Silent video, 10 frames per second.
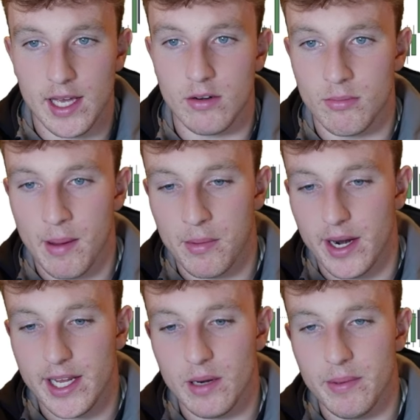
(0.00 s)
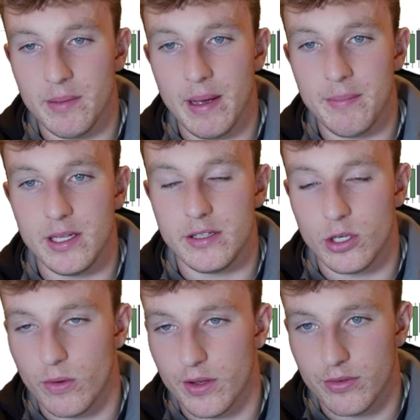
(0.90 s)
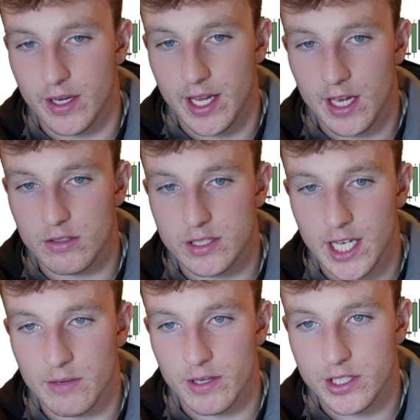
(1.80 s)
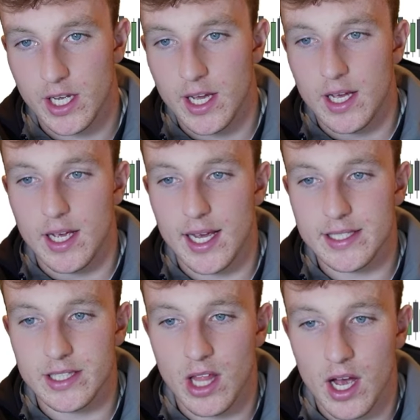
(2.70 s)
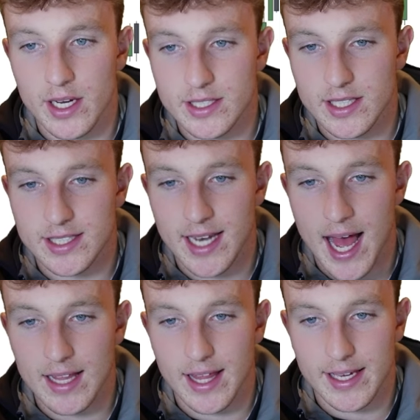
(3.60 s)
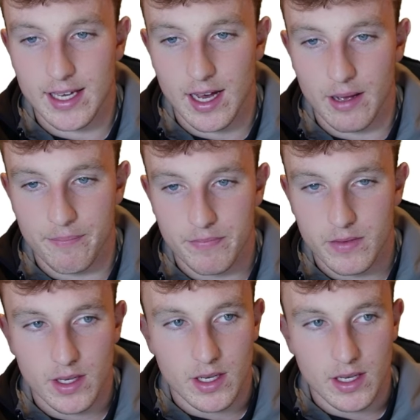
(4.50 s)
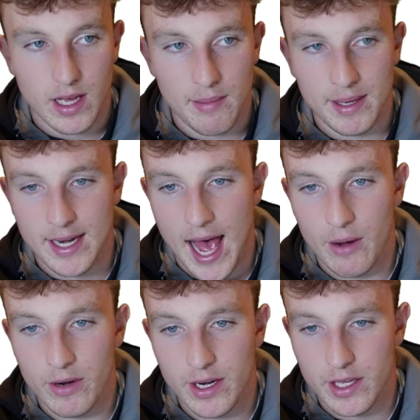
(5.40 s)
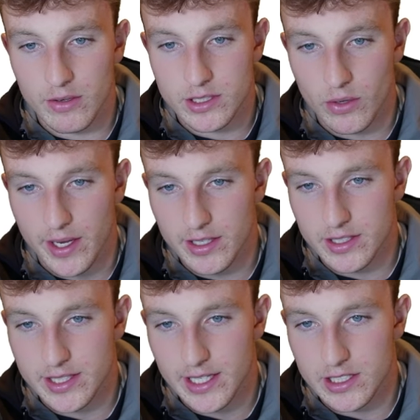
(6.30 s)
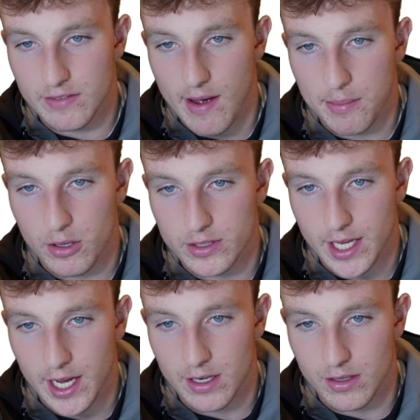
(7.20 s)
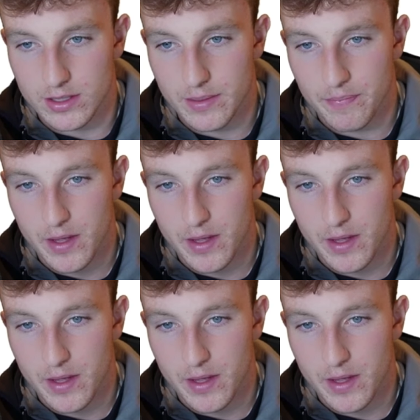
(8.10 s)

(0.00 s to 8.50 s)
And remember, it can be maybe 2 or 3 candle sandwich, as long as it's not like a, I mean, I wouldn't use, so here's a series of up close candles.